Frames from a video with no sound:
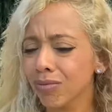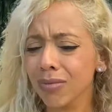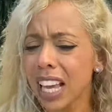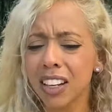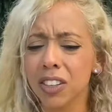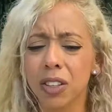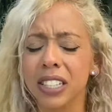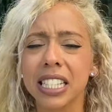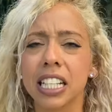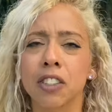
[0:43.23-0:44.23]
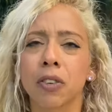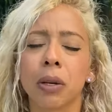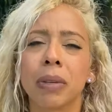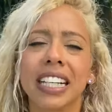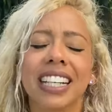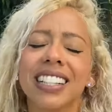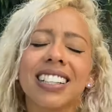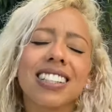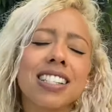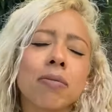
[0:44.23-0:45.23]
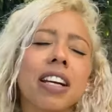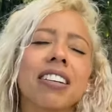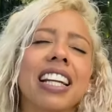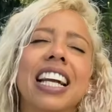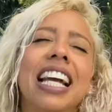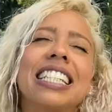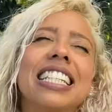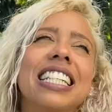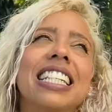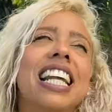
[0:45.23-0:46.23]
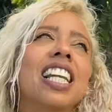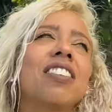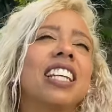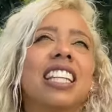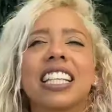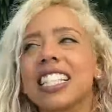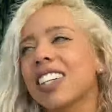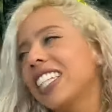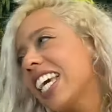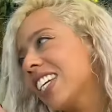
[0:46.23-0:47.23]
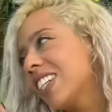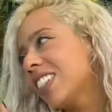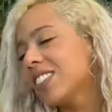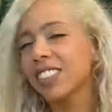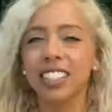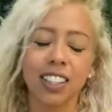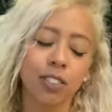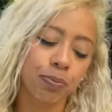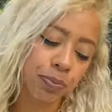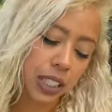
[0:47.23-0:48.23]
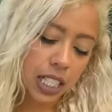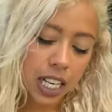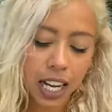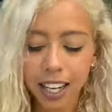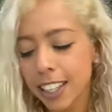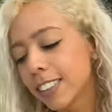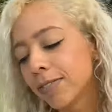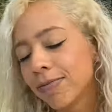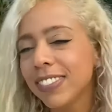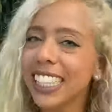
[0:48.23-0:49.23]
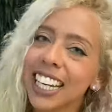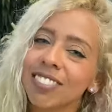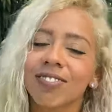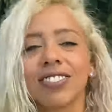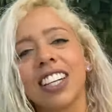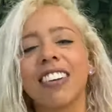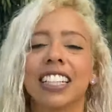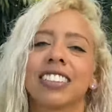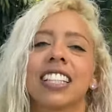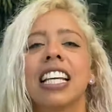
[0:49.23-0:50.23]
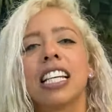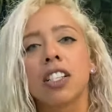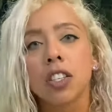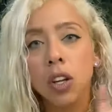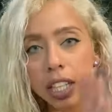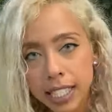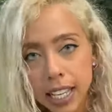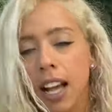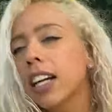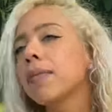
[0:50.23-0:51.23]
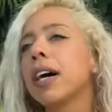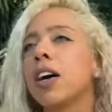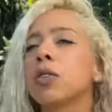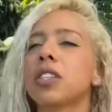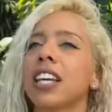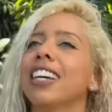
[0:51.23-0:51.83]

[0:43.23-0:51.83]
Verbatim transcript: I don't know, criticized for, but it, it, doesn't matter. Like, I did it and I love it and I think it's so cute. So, um, yeah, all right. So, let's talk about.